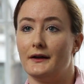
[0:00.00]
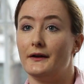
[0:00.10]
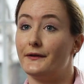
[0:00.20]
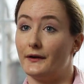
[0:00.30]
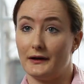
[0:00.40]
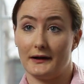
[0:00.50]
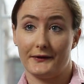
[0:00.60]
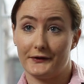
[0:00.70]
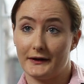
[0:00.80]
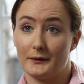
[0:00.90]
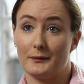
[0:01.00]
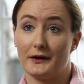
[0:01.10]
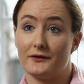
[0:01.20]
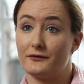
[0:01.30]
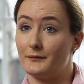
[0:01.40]
So last year we
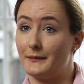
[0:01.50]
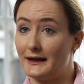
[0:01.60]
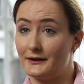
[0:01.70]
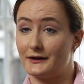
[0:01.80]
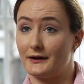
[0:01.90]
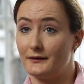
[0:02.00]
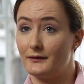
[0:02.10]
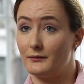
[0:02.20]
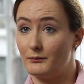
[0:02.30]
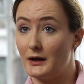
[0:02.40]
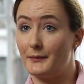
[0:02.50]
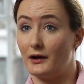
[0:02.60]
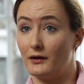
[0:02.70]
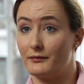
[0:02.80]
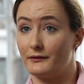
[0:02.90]
worked for a major
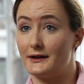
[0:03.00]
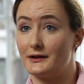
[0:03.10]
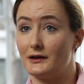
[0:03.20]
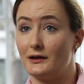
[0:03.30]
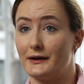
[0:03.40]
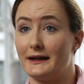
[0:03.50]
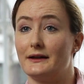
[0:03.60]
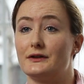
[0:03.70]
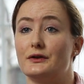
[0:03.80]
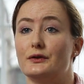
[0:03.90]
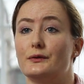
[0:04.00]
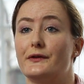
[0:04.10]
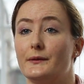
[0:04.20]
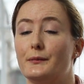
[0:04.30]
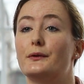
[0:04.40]
mobile operator looking to
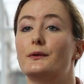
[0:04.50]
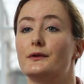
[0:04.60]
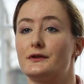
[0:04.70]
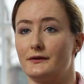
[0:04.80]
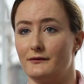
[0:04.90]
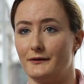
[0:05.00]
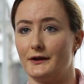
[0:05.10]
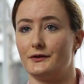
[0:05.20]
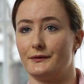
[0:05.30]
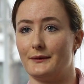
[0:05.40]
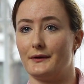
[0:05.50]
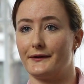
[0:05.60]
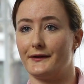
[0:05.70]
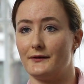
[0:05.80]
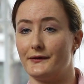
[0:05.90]
support virtual network
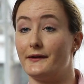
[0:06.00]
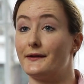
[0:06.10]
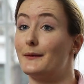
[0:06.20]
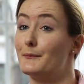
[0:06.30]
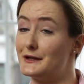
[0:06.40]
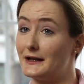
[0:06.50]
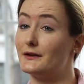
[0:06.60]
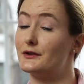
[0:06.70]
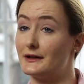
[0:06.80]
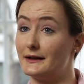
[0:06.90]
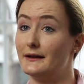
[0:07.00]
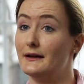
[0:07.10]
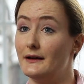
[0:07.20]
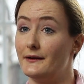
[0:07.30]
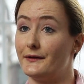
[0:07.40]
services and potentially
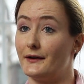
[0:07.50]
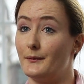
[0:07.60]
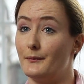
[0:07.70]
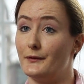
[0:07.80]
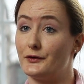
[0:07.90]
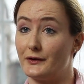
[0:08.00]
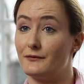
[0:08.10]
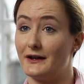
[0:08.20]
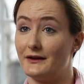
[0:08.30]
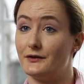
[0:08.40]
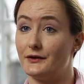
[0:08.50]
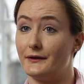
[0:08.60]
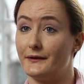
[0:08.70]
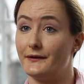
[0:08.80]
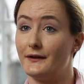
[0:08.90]
some joint
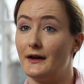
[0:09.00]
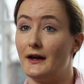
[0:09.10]
ventures.